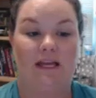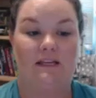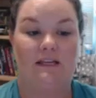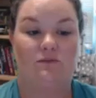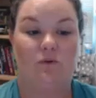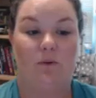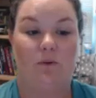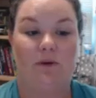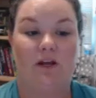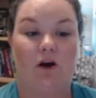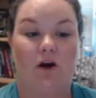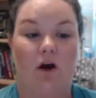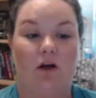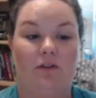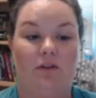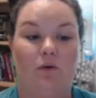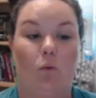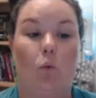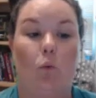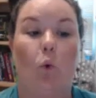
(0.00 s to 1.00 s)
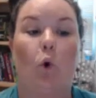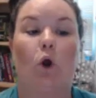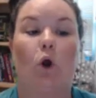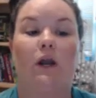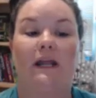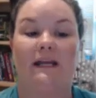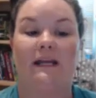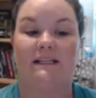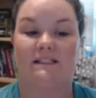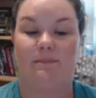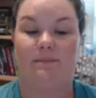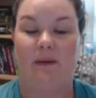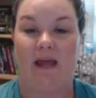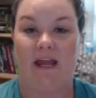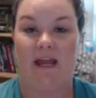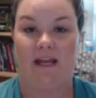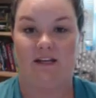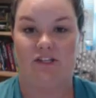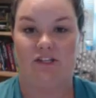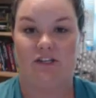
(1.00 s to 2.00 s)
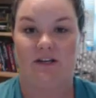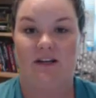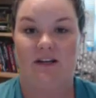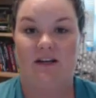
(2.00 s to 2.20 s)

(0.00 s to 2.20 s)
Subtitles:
is what we call the warnings page.